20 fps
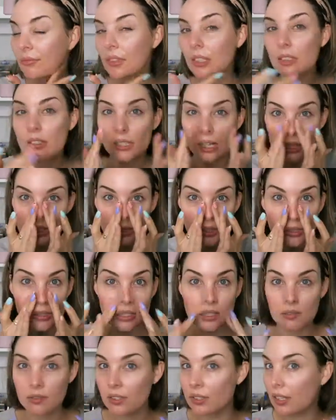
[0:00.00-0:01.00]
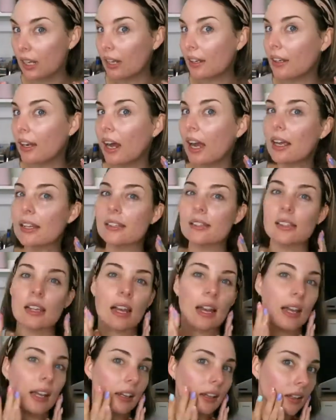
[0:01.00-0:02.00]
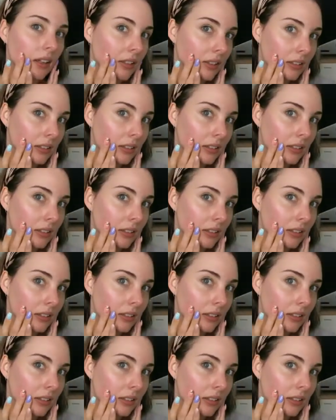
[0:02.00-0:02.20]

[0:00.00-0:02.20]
So that just gives you that nice, like,